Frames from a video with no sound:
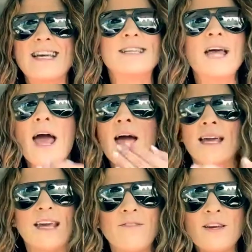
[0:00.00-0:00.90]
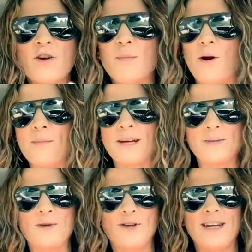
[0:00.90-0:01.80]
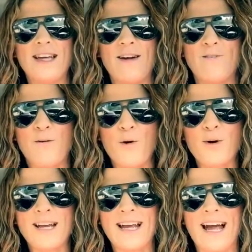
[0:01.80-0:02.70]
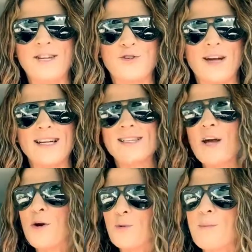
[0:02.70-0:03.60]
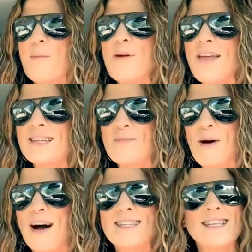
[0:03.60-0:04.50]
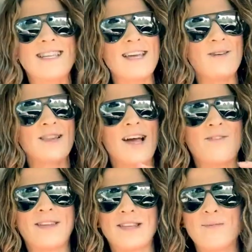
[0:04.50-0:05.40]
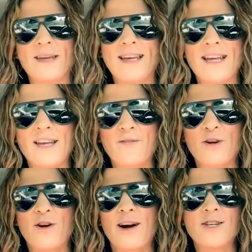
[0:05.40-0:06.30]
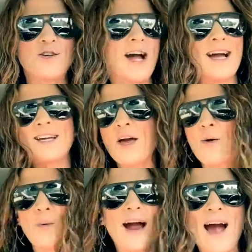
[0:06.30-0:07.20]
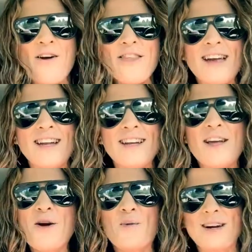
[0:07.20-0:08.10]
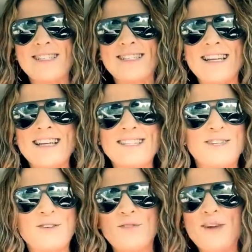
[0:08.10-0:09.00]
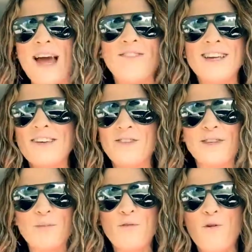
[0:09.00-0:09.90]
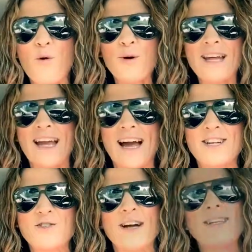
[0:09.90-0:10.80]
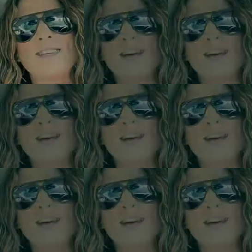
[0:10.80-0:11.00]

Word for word: is giving your apartment community a forwarding address. Remember that deposit that you left at the beginning of your contract? Well, how are they going to know where to send it to if you haven't given them a forwarding address?